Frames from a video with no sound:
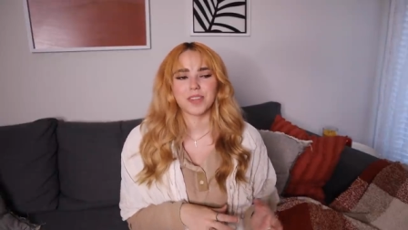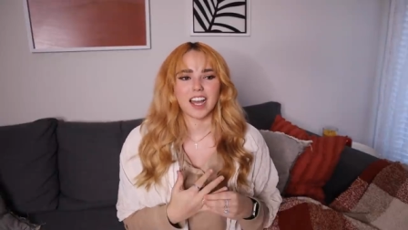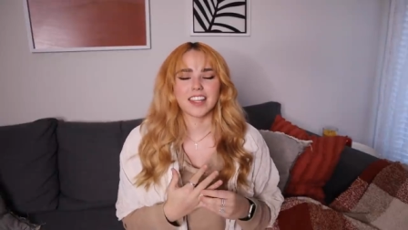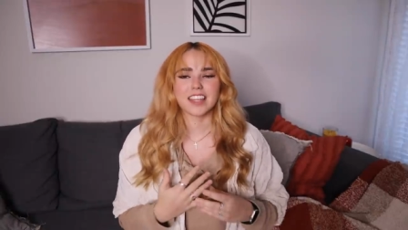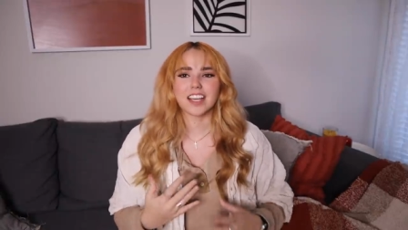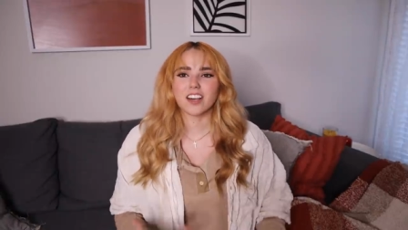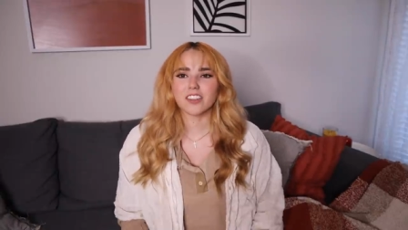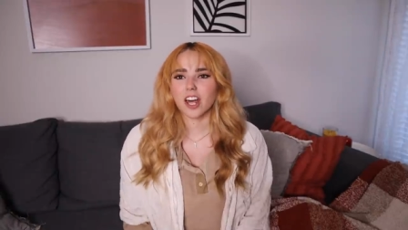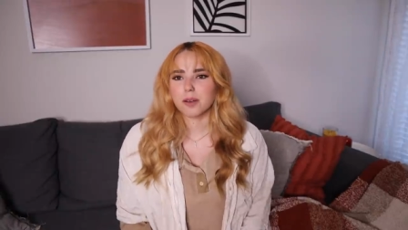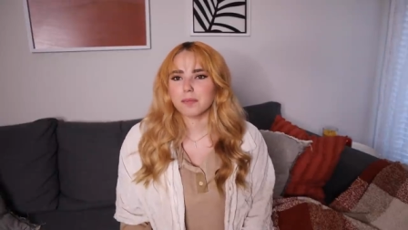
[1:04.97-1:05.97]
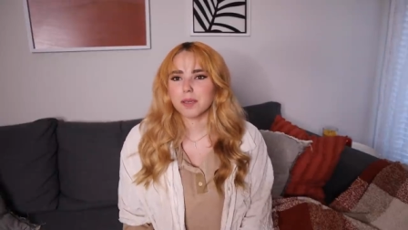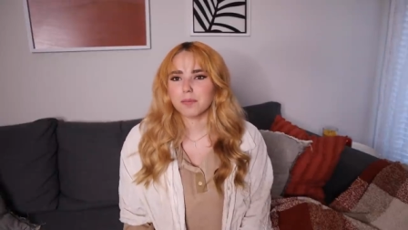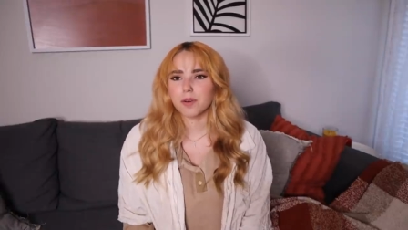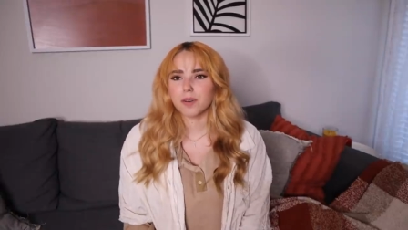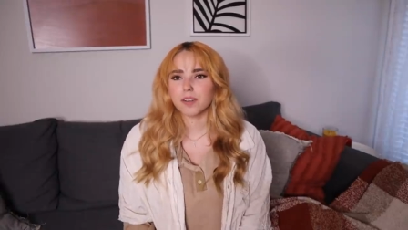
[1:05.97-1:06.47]
I think a lot of
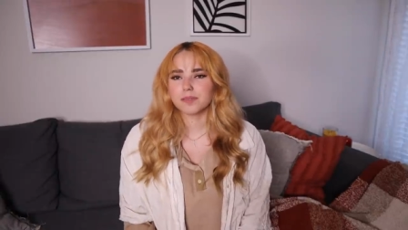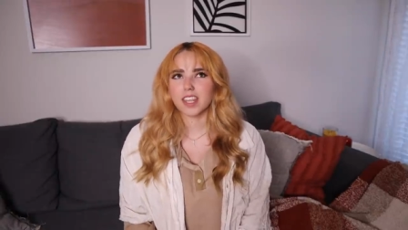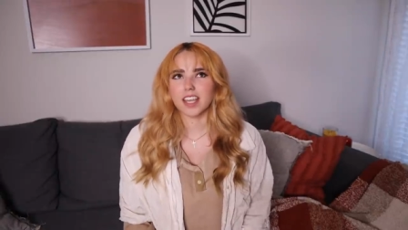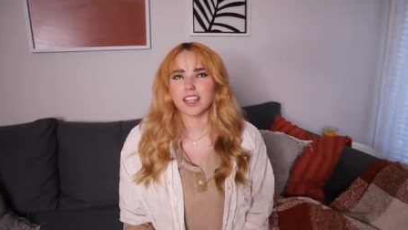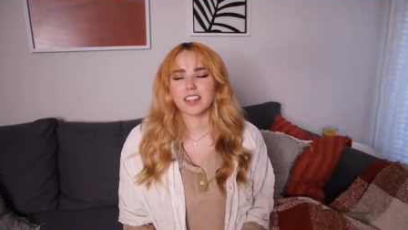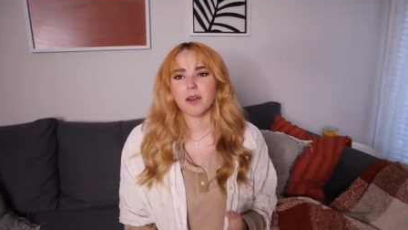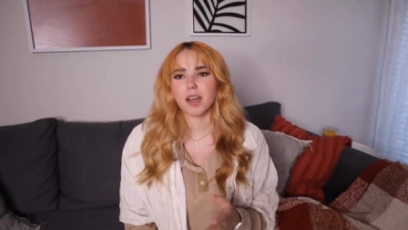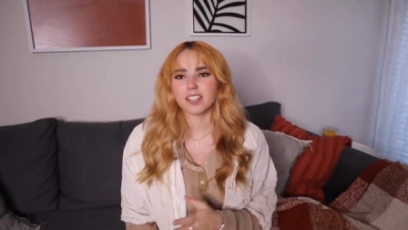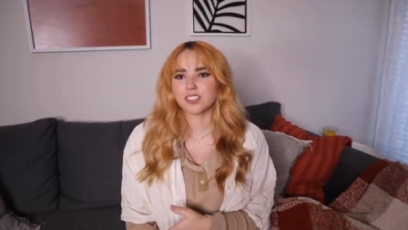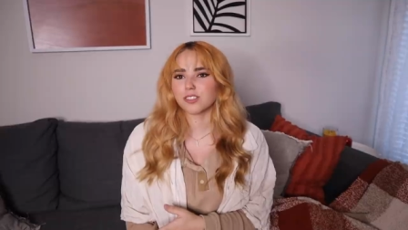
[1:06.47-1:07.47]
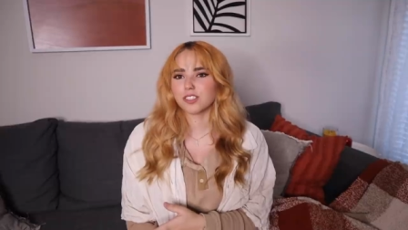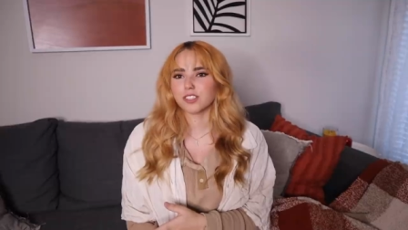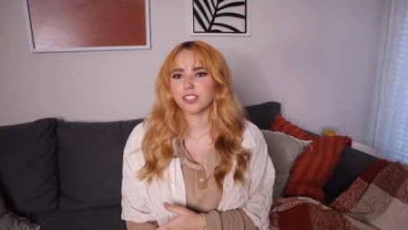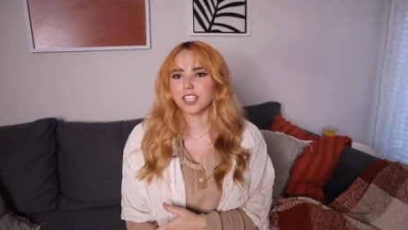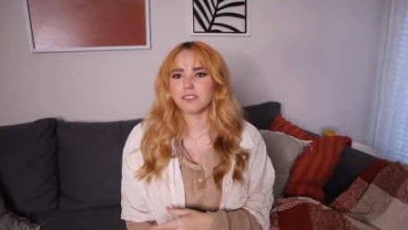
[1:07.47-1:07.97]
people think that as soon as
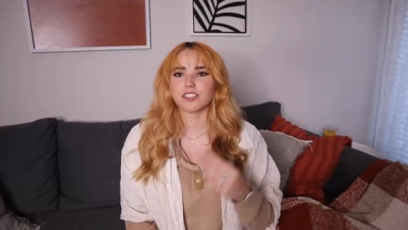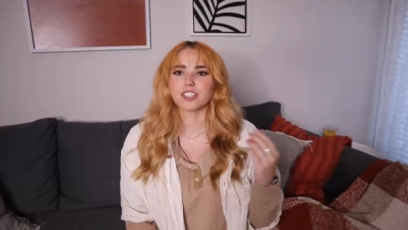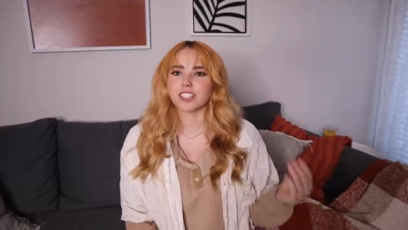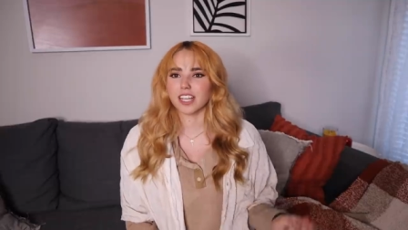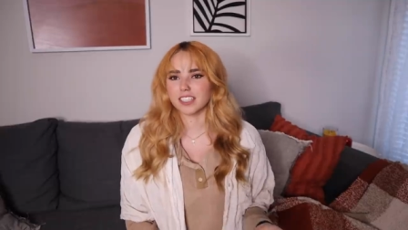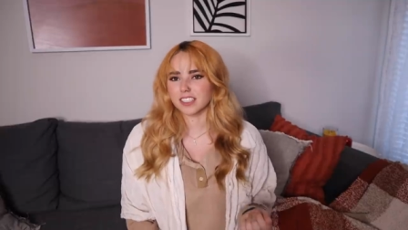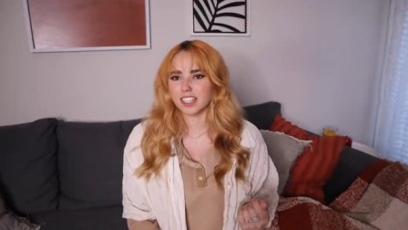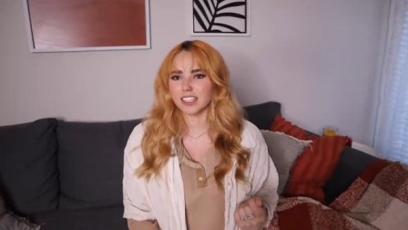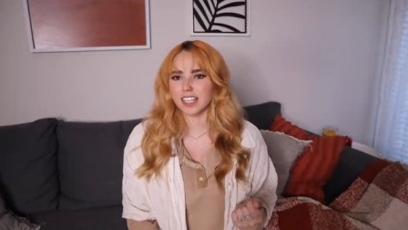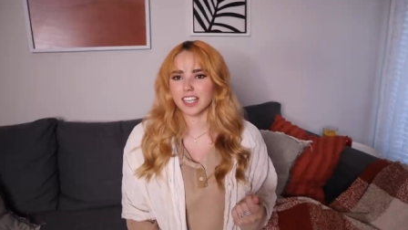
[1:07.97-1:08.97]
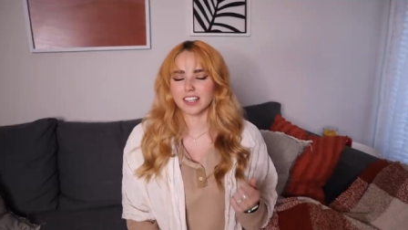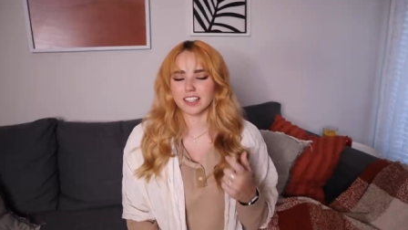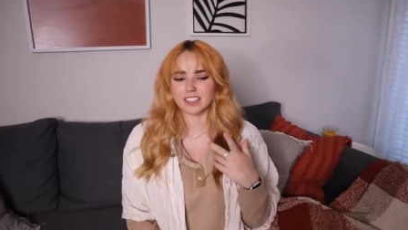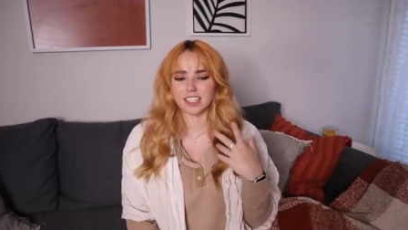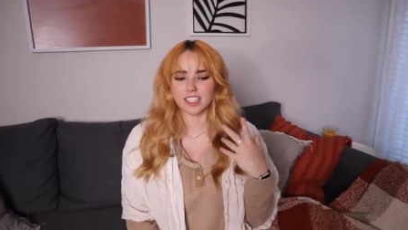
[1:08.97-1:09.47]
you leave, you're just instantly
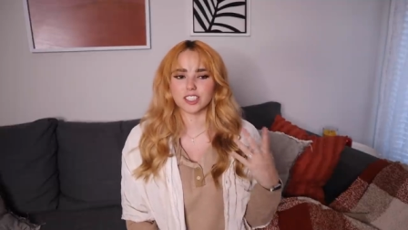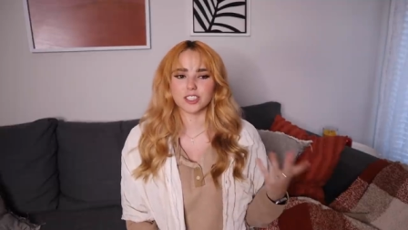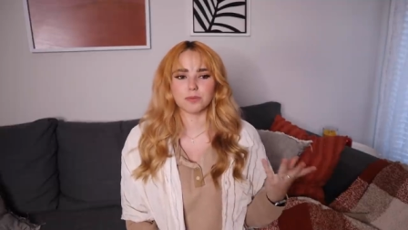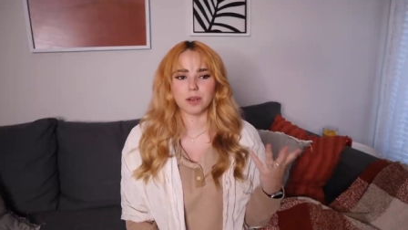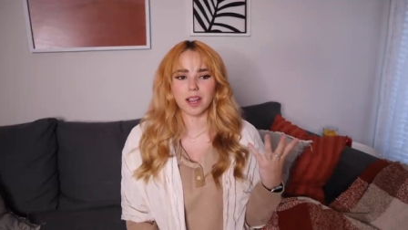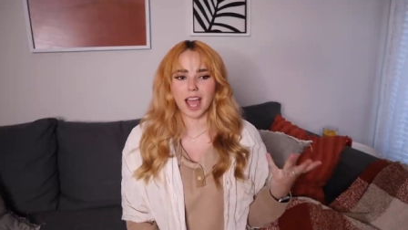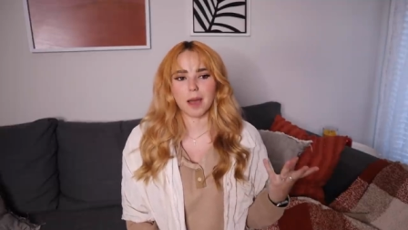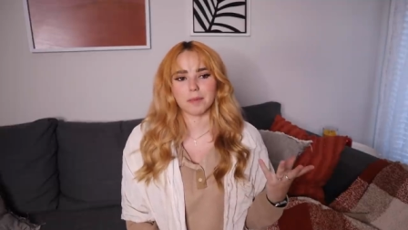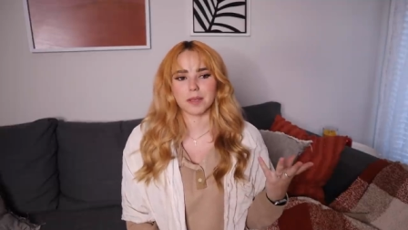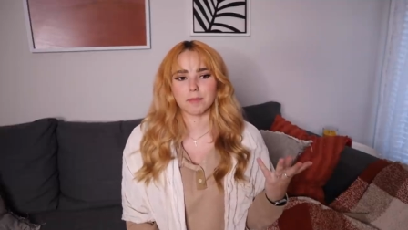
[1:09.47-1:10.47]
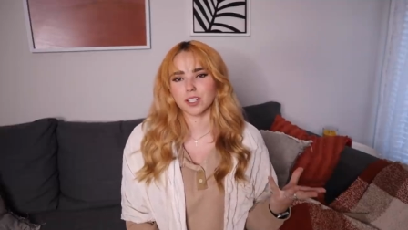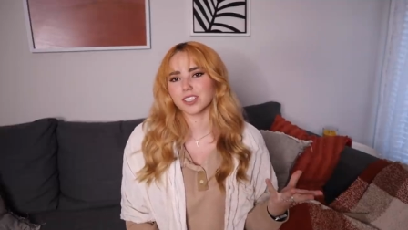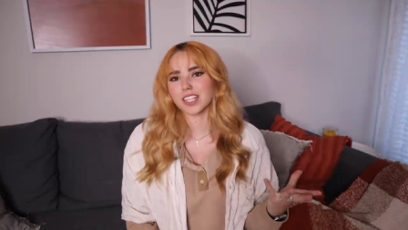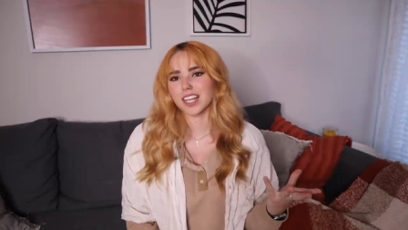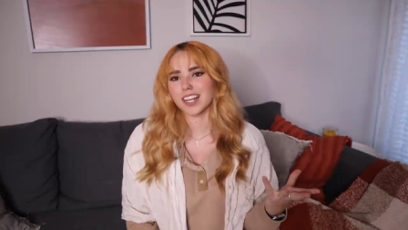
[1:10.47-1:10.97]
this like super happy
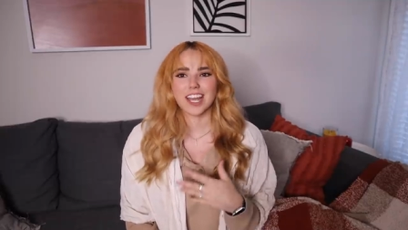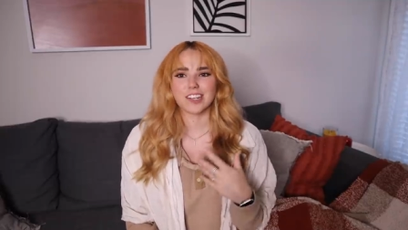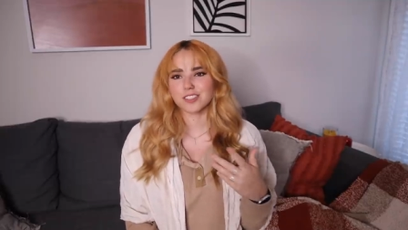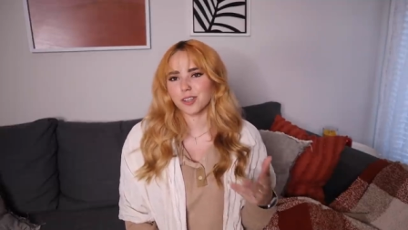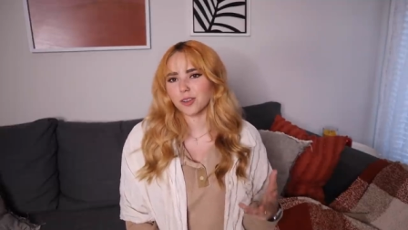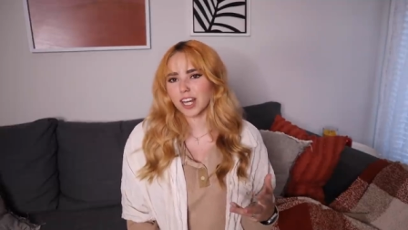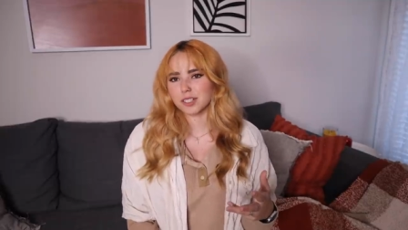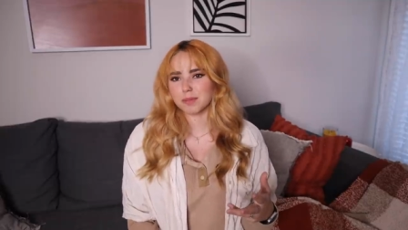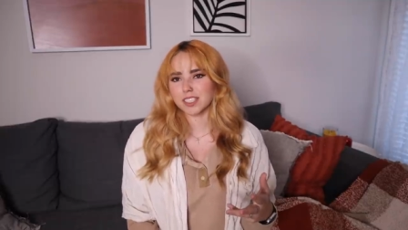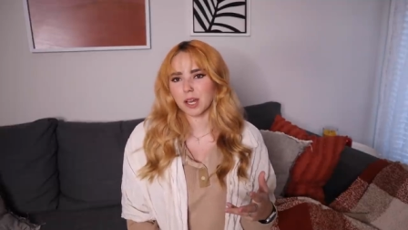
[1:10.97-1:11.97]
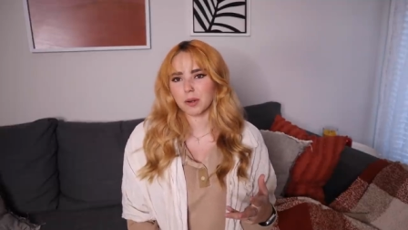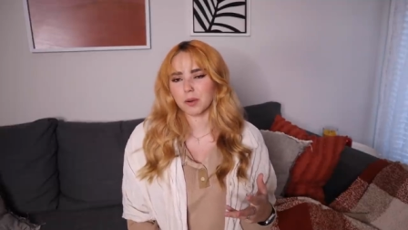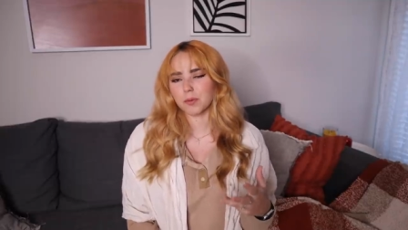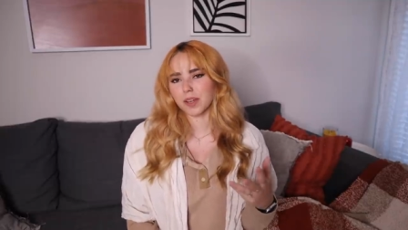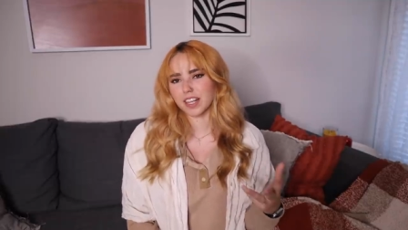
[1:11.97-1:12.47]
person and you're so glad to be
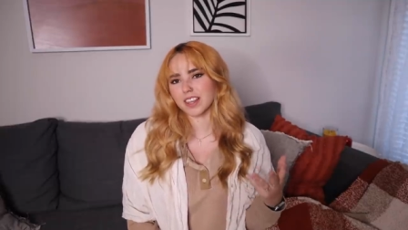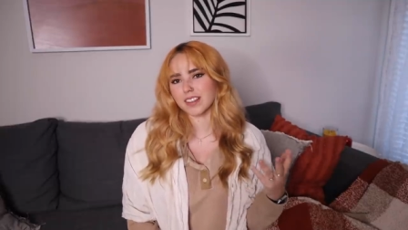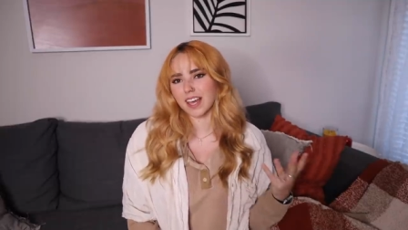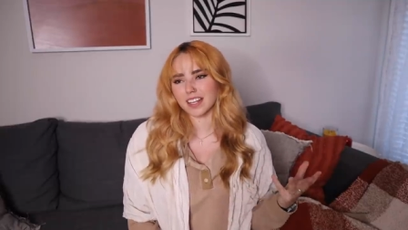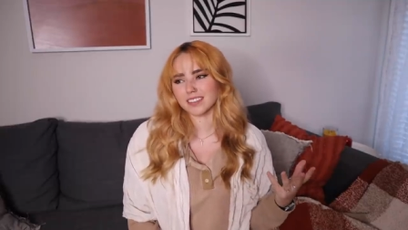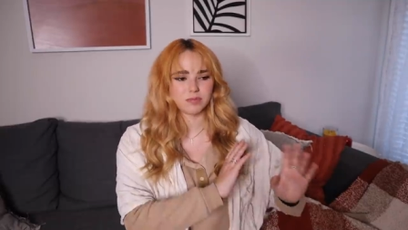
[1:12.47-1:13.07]
done with that